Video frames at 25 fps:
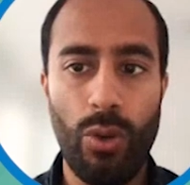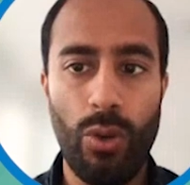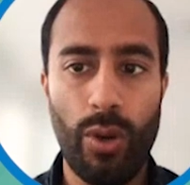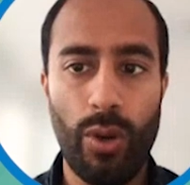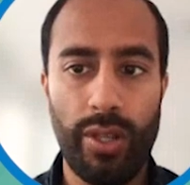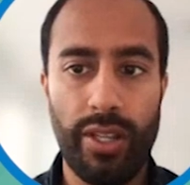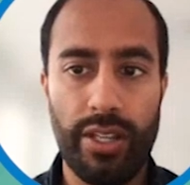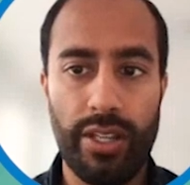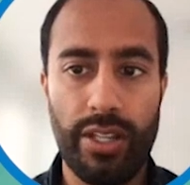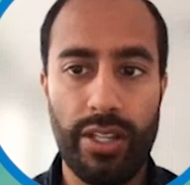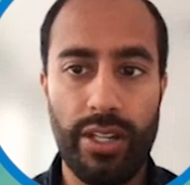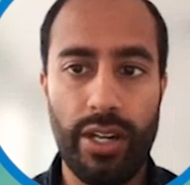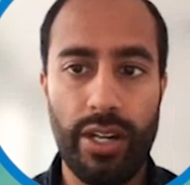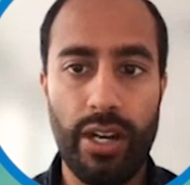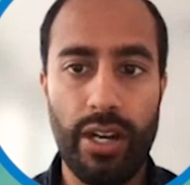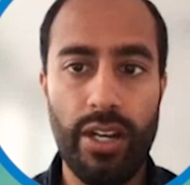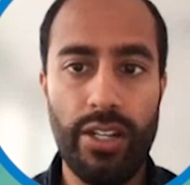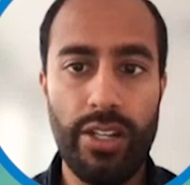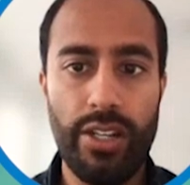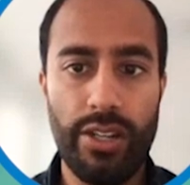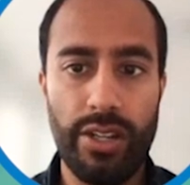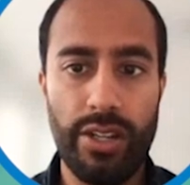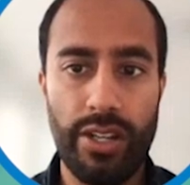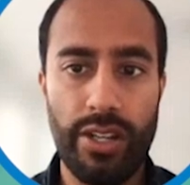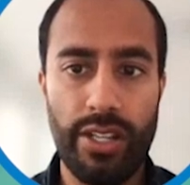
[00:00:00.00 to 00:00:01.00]
What this
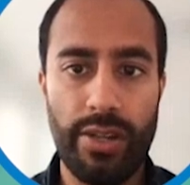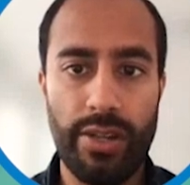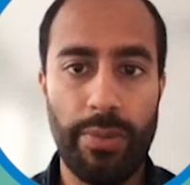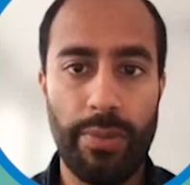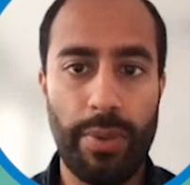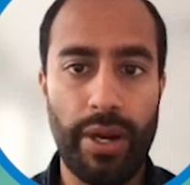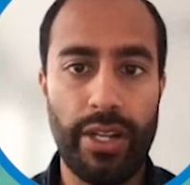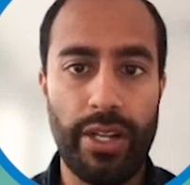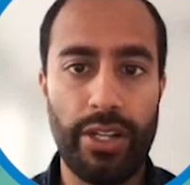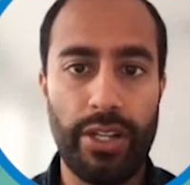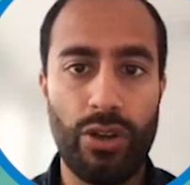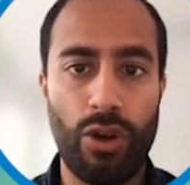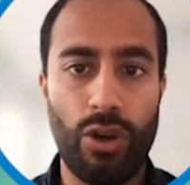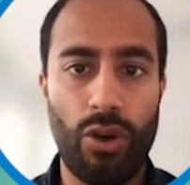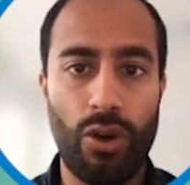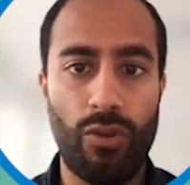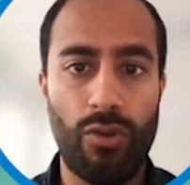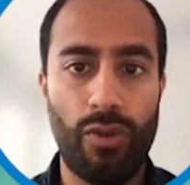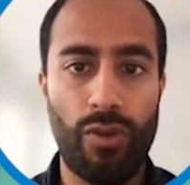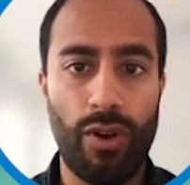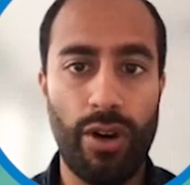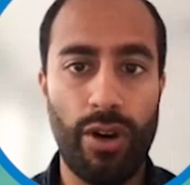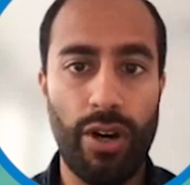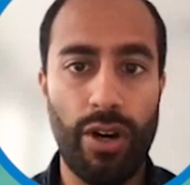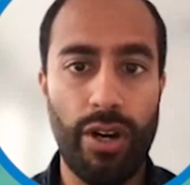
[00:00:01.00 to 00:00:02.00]
does is it brings
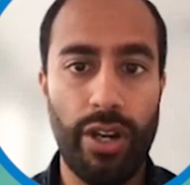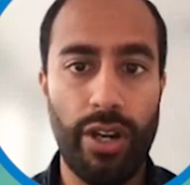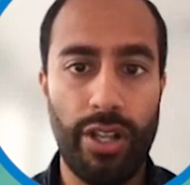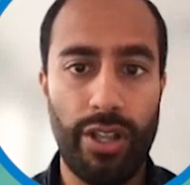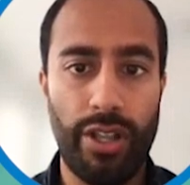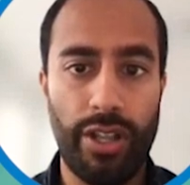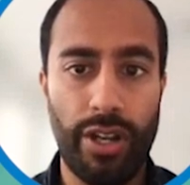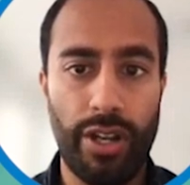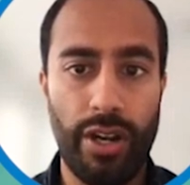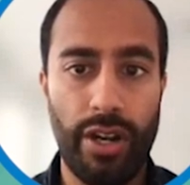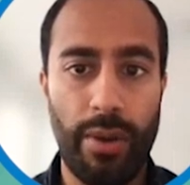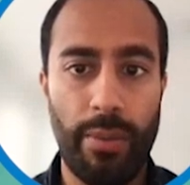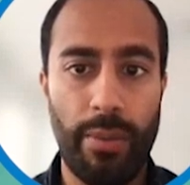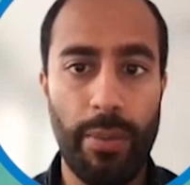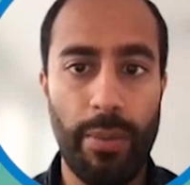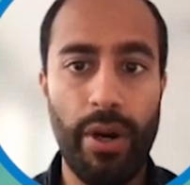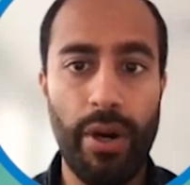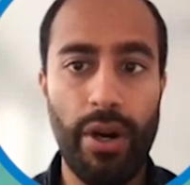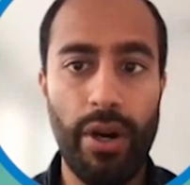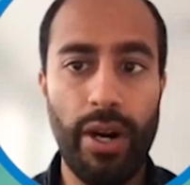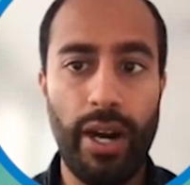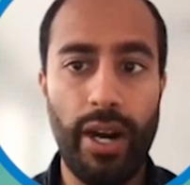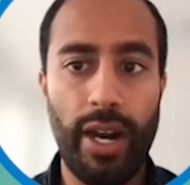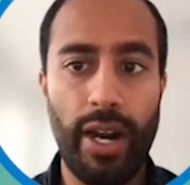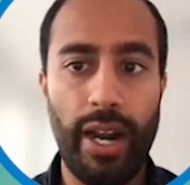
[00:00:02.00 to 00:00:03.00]
over the
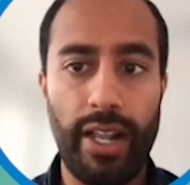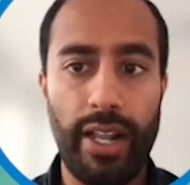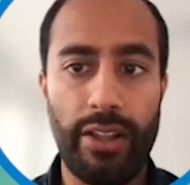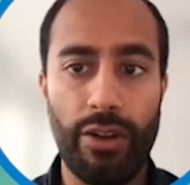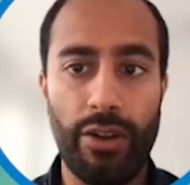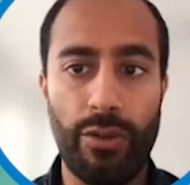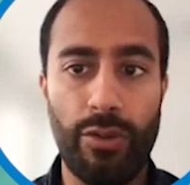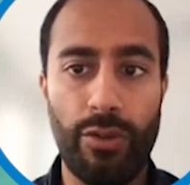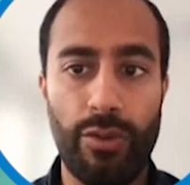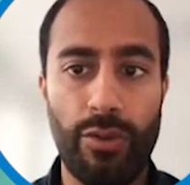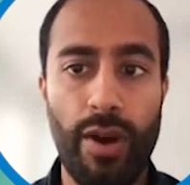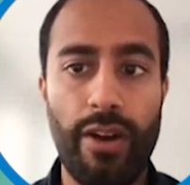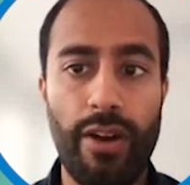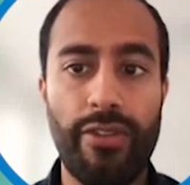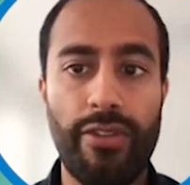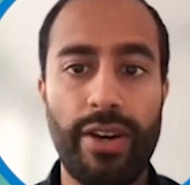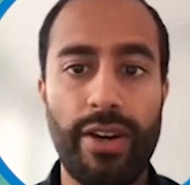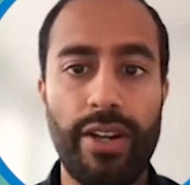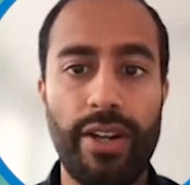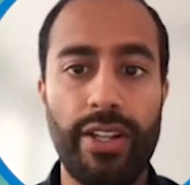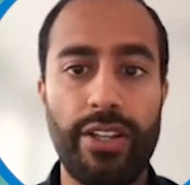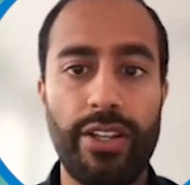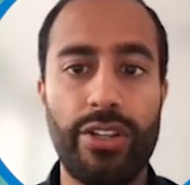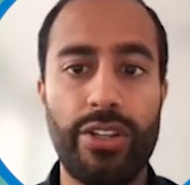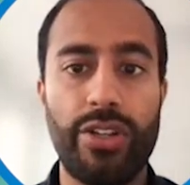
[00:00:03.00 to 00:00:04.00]
number and the
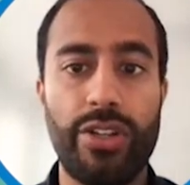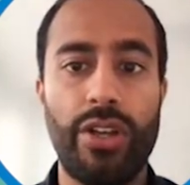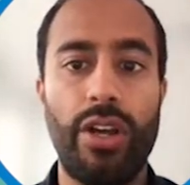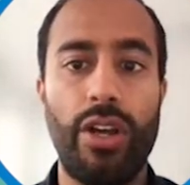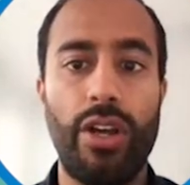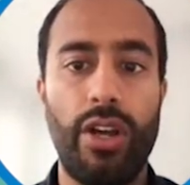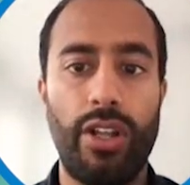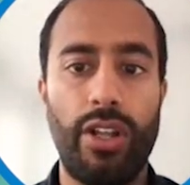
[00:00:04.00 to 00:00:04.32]
reference